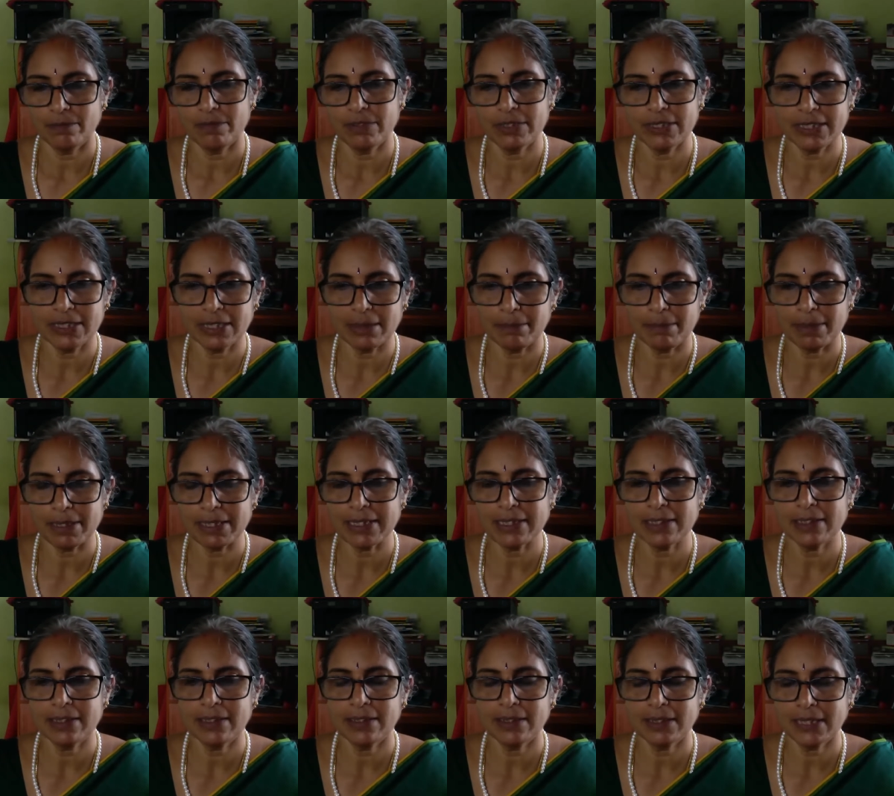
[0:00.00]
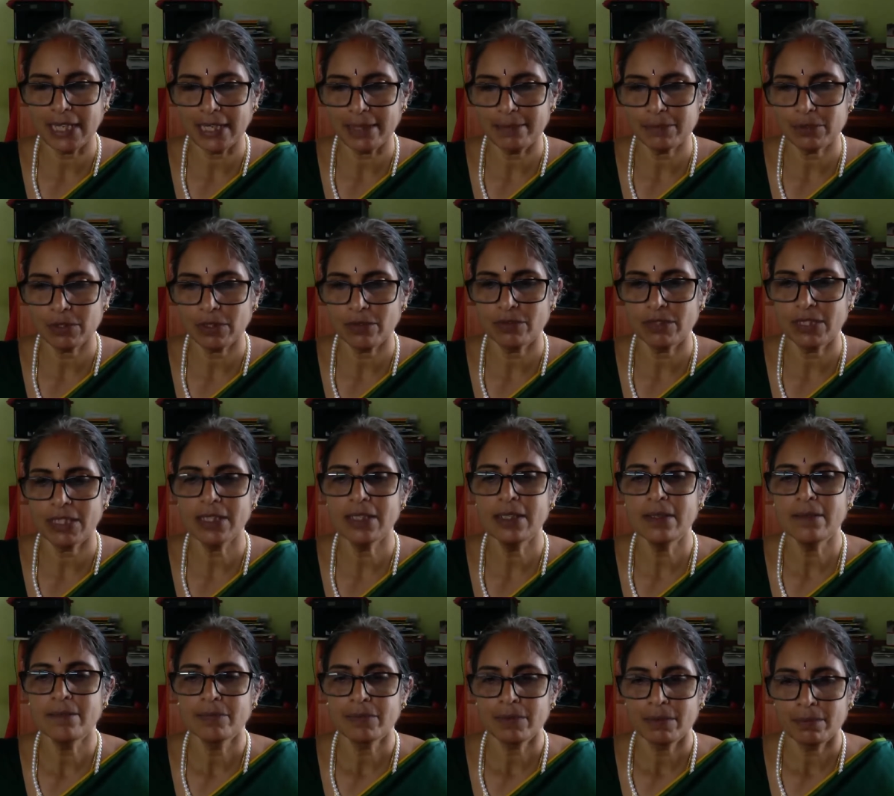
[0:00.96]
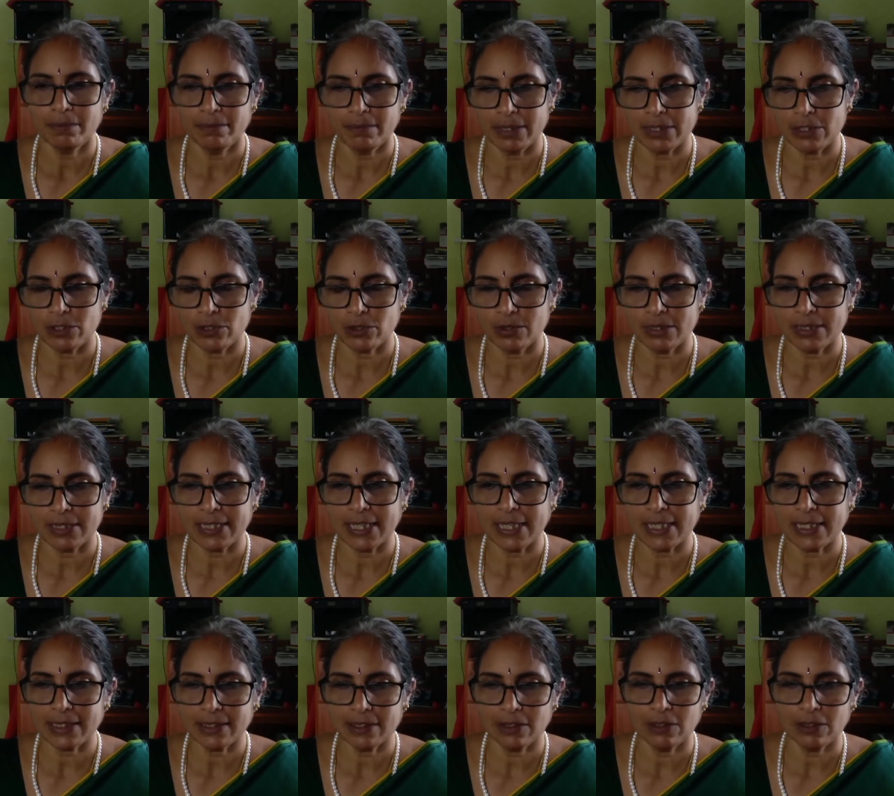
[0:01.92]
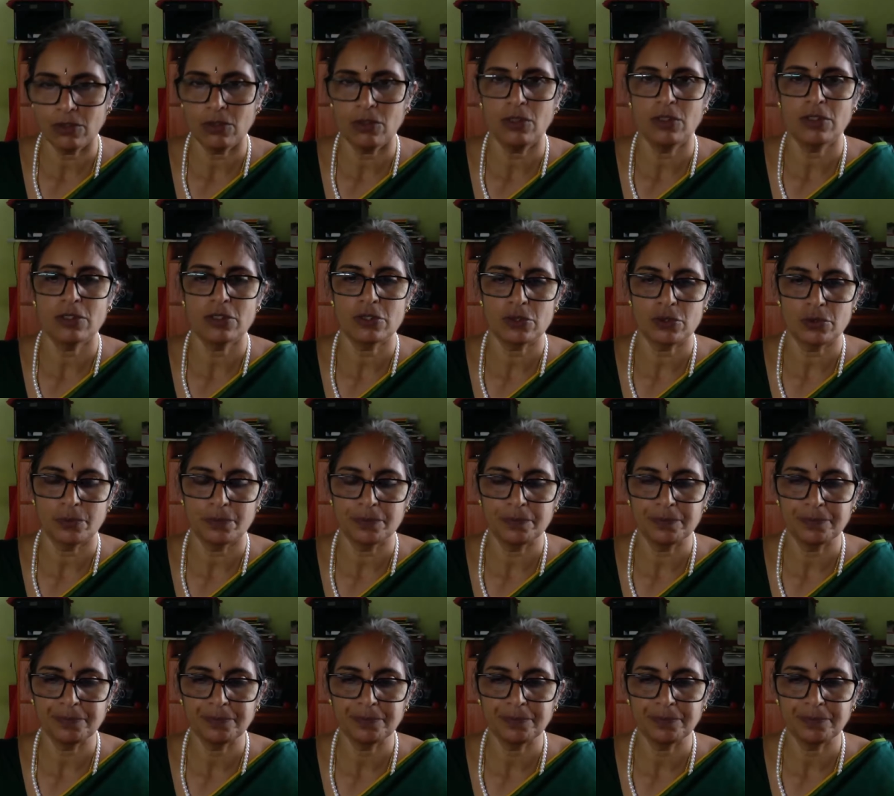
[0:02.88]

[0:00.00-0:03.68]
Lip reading: within a particular times of the menstrual cycle also.